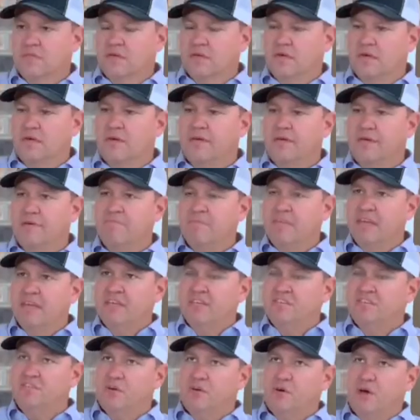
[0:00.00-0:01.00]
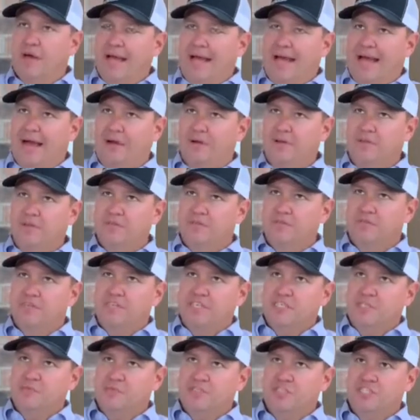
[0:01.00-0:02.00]
All right. So how do
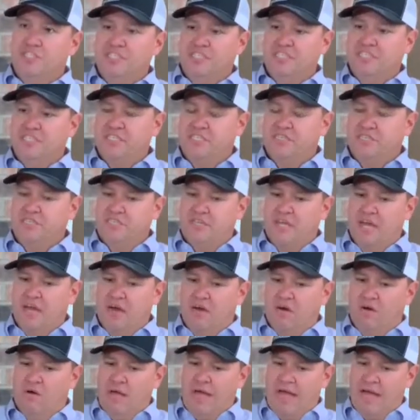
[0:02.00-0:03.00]
these machines now,